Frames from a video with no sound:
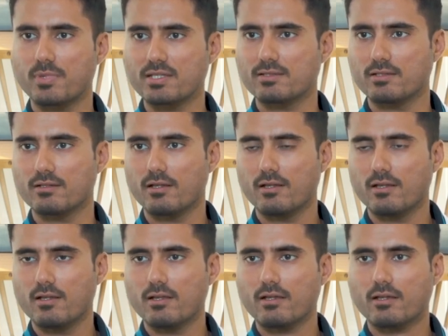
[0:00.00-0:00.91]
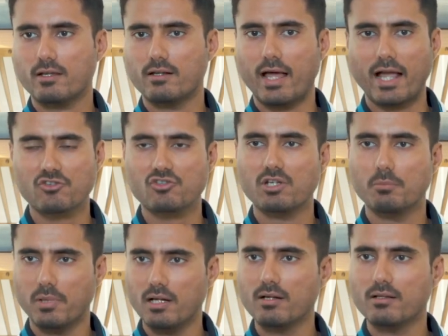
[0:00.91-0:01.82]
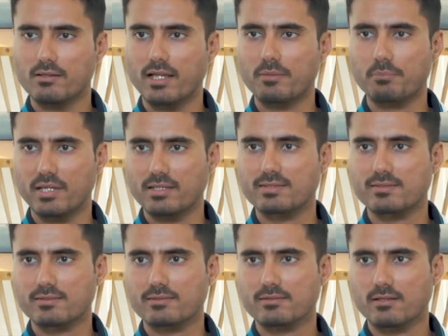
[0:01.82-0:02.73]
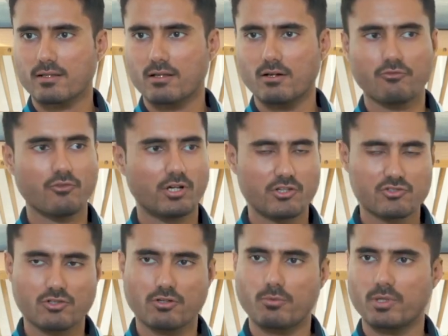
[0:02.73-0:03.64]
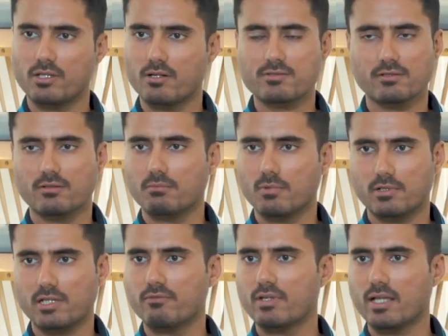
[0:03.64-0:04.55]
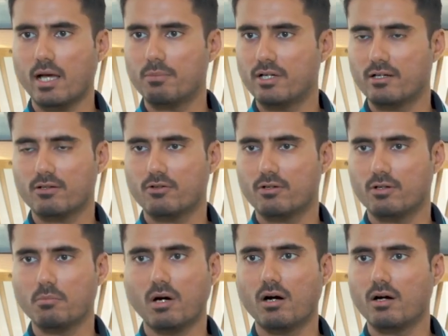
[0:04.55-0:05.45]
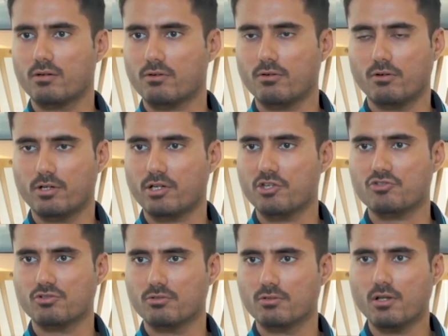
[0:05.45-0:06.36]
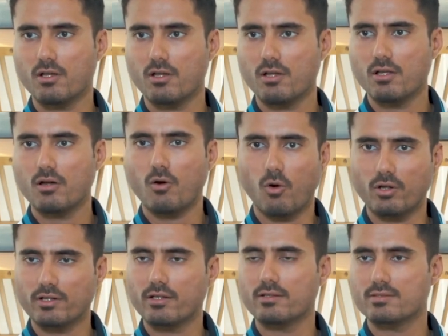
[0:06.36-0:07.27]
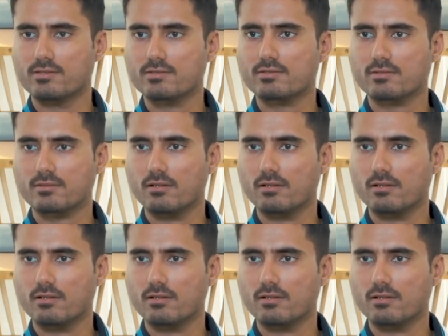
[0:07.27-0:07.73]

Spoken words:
PC can actually build that piece of furniture, whether it's a TV cabinet or a bar or a kitchen, on his